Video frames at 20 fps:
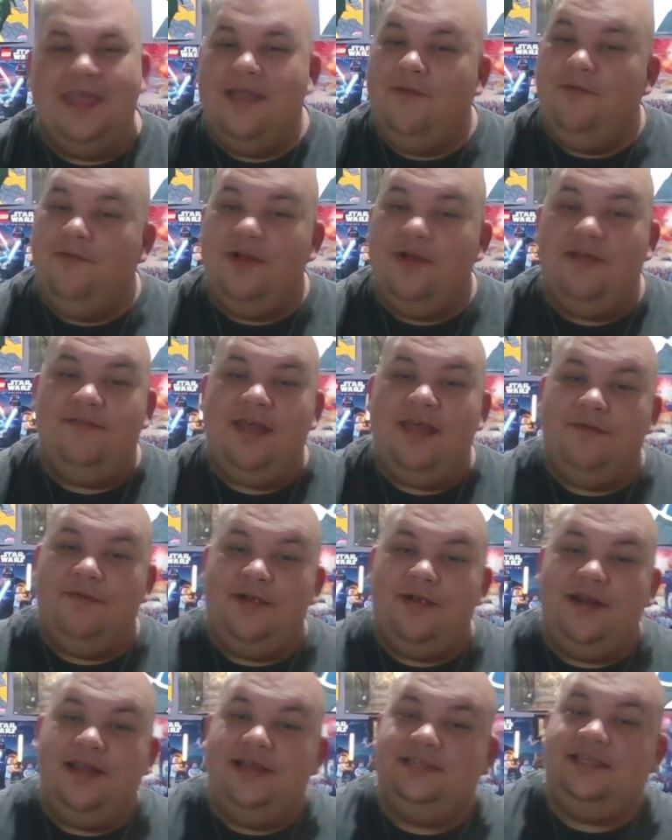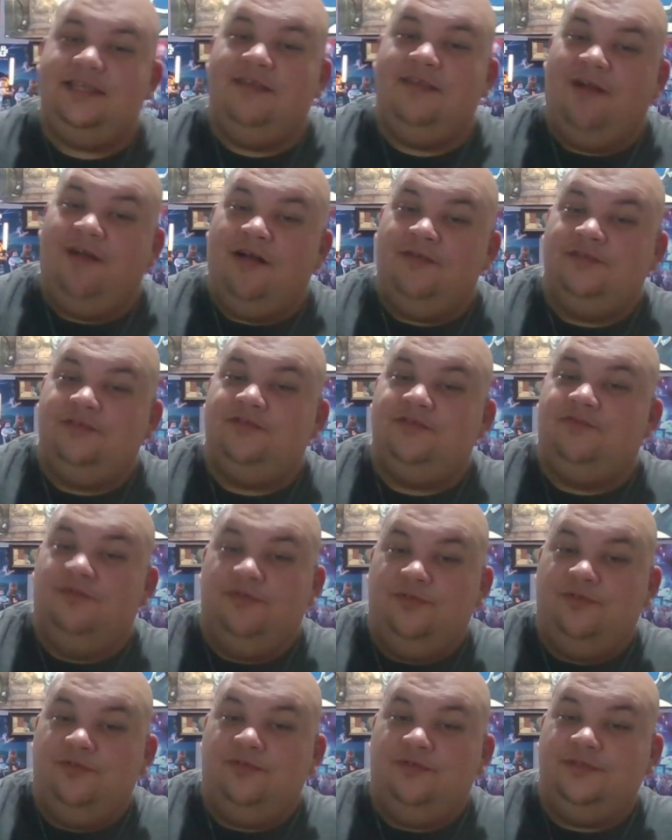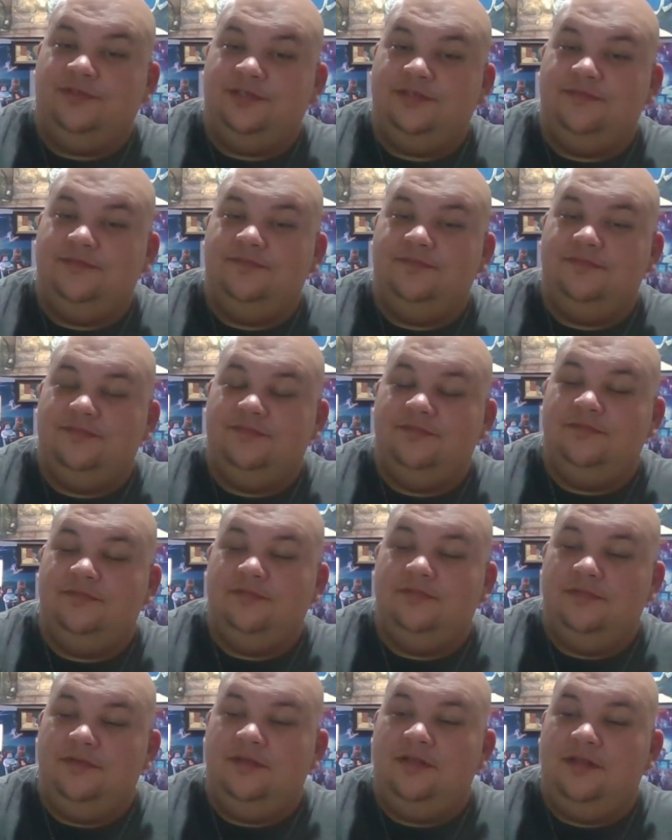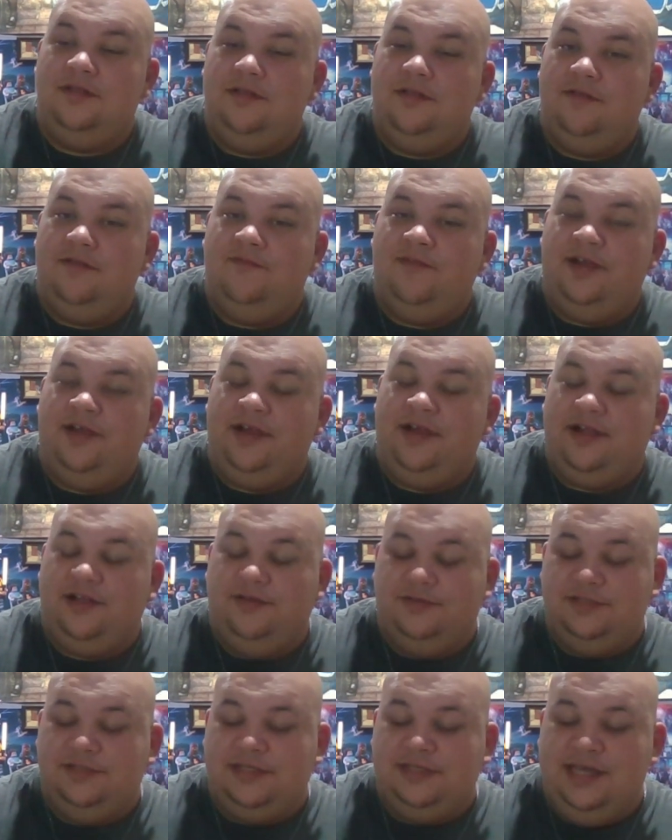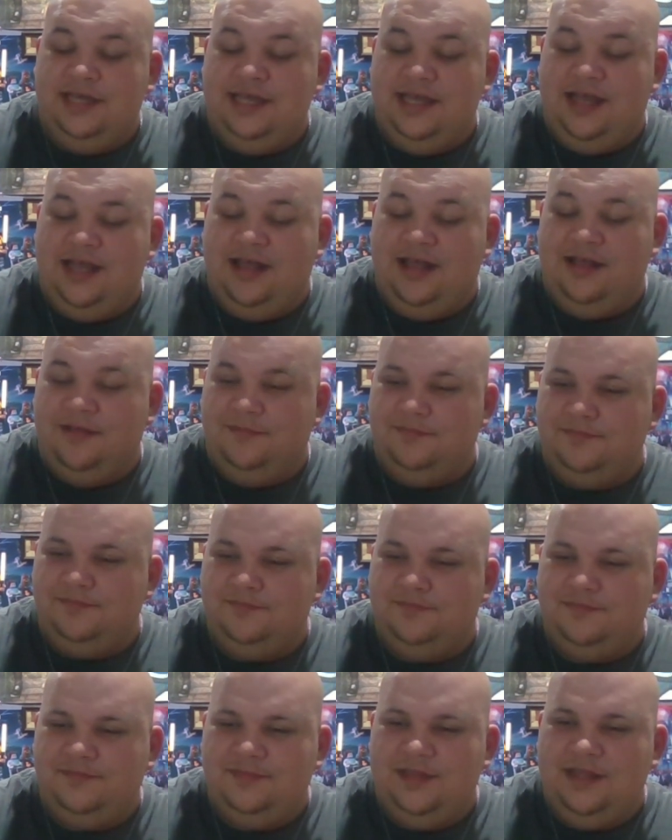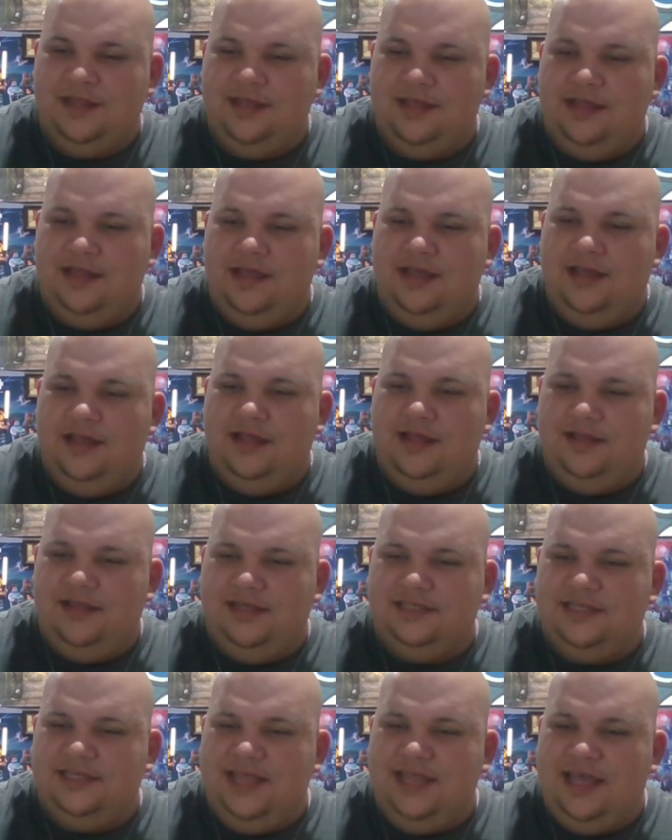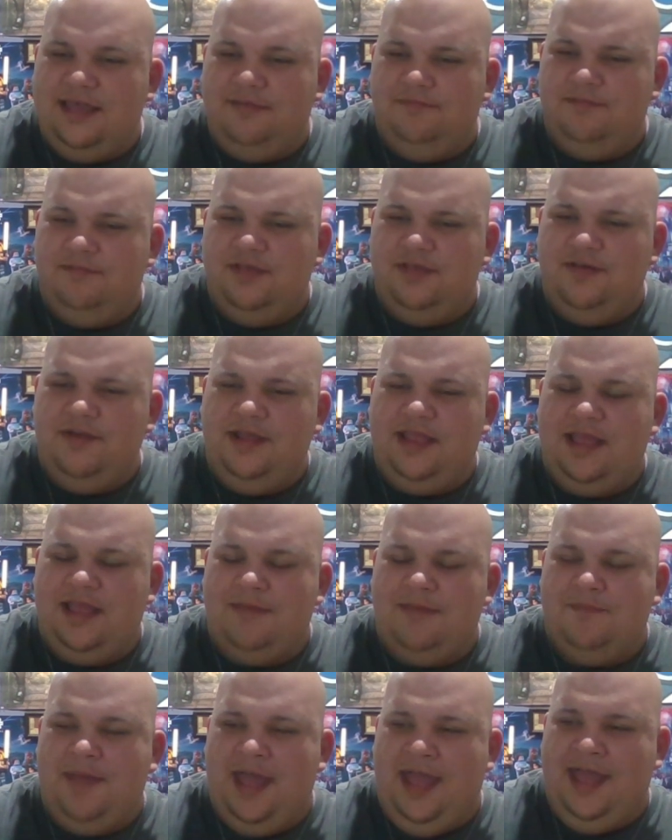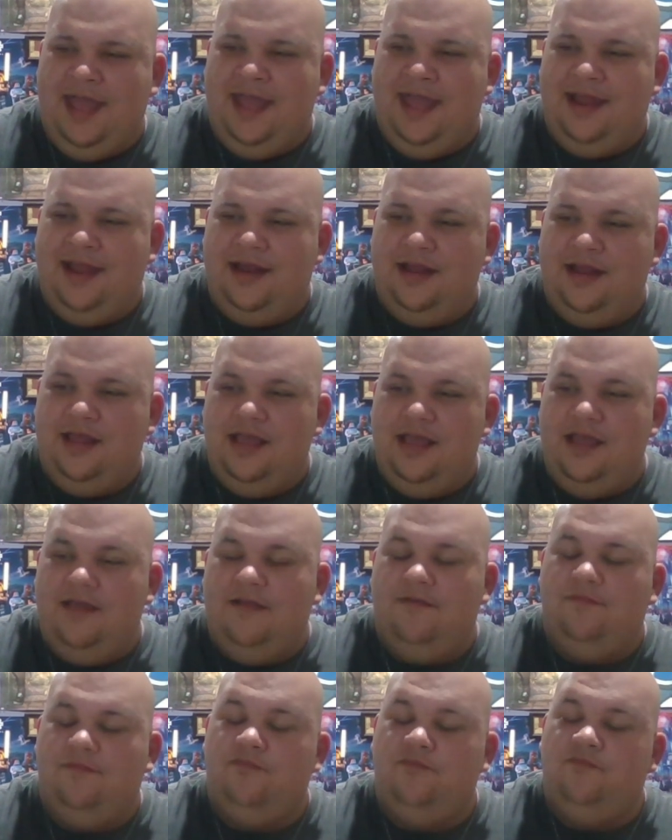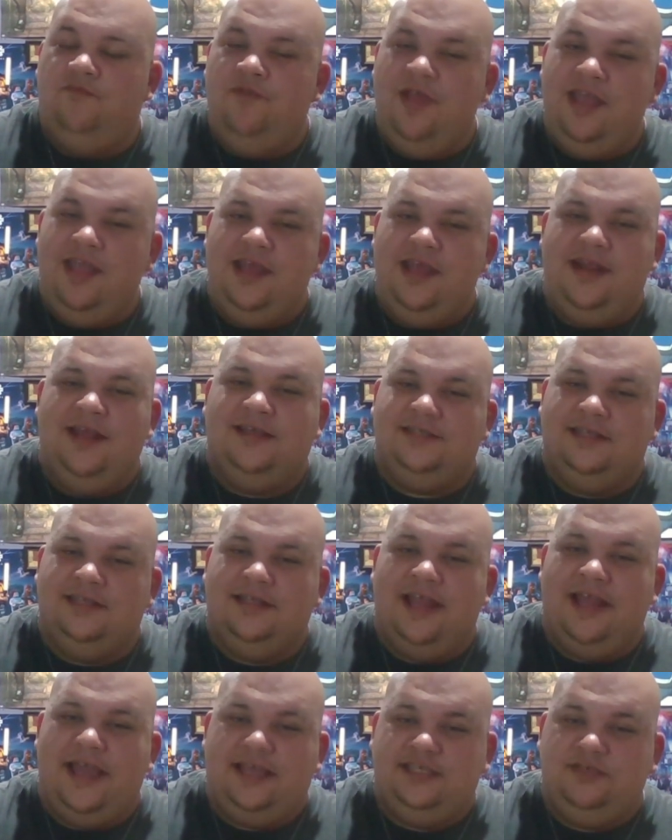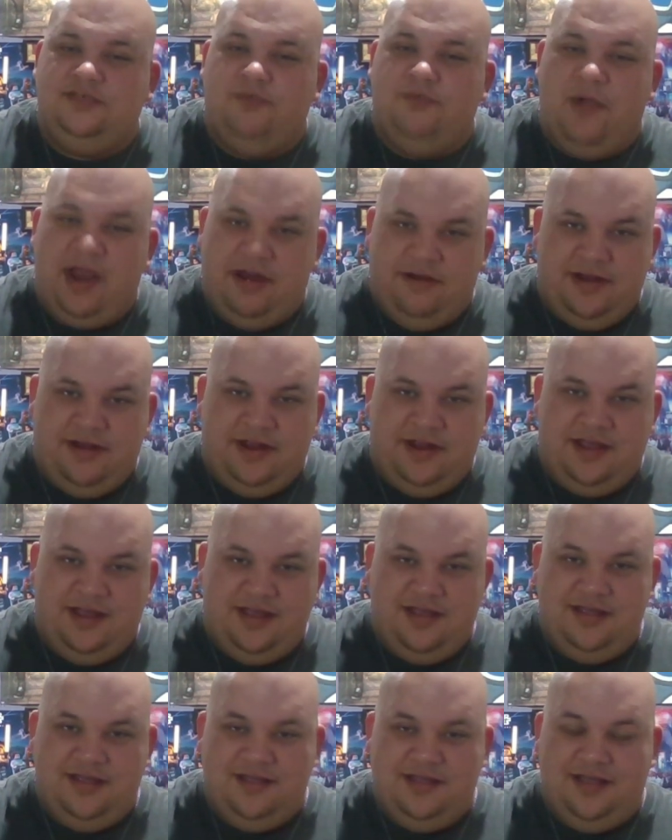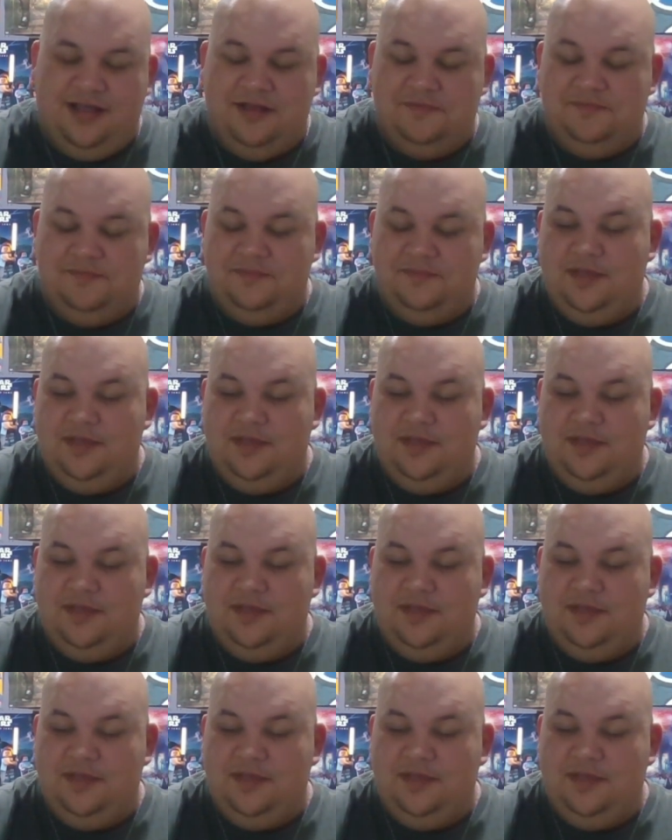Whatever that word is, he follows the rules very closely. Doesn't like do anything bad. Really doesn't like swearing. And